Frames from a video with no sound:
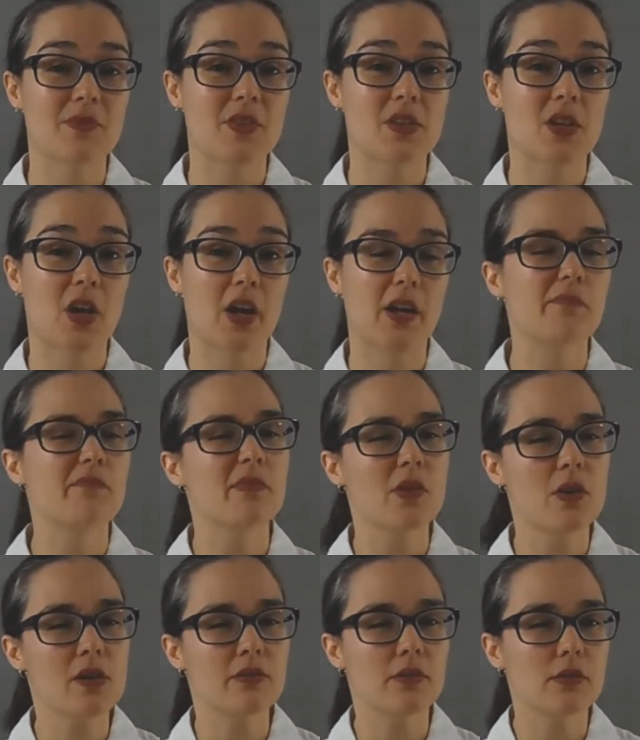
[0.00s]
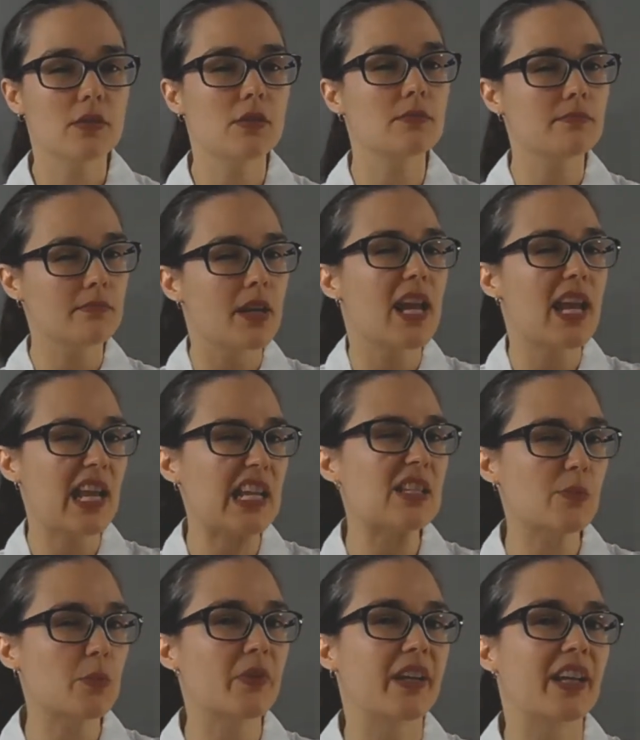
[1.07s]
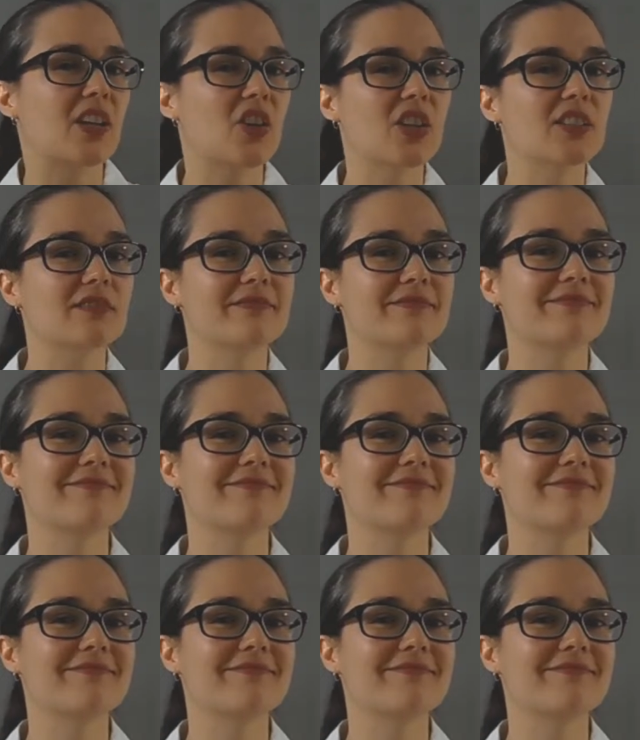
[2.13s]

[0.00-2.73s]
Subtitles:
So overall, it's pretty good.